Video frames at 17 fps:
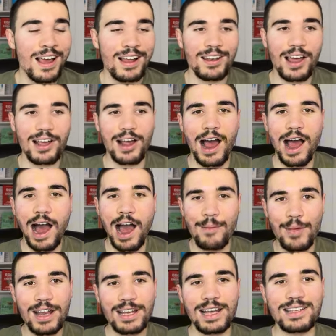Like, I
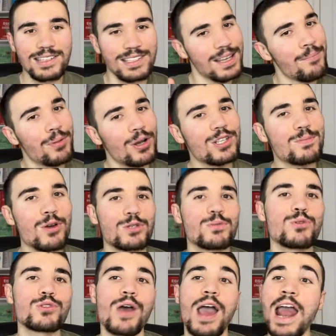made it as simple as
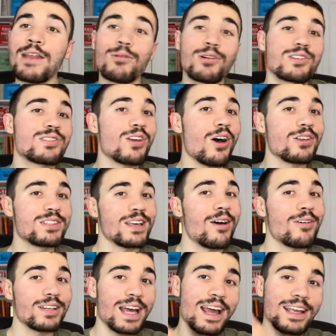possible so anyone starting
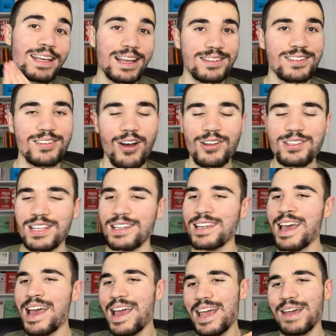out can get started,
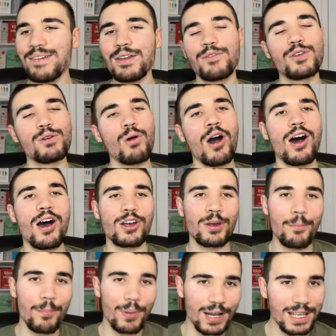even if you are a
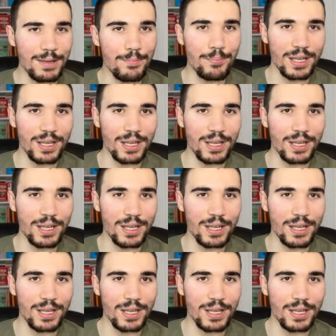complete